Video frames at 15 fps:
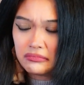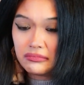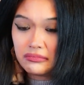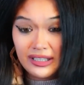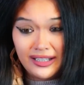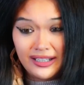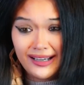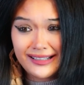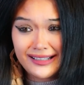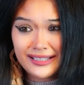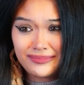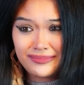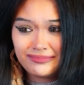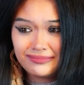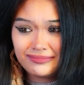and yet
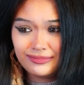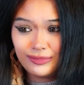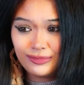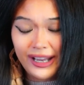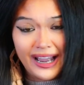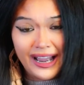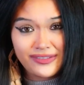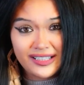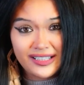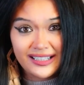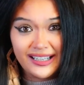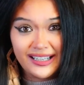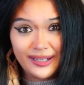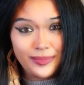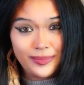we have
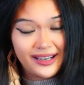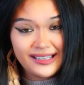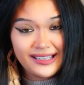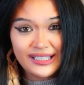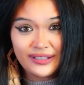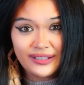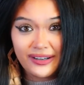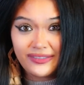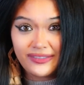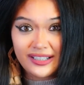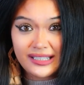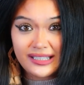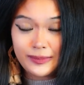seen plenty of evidence,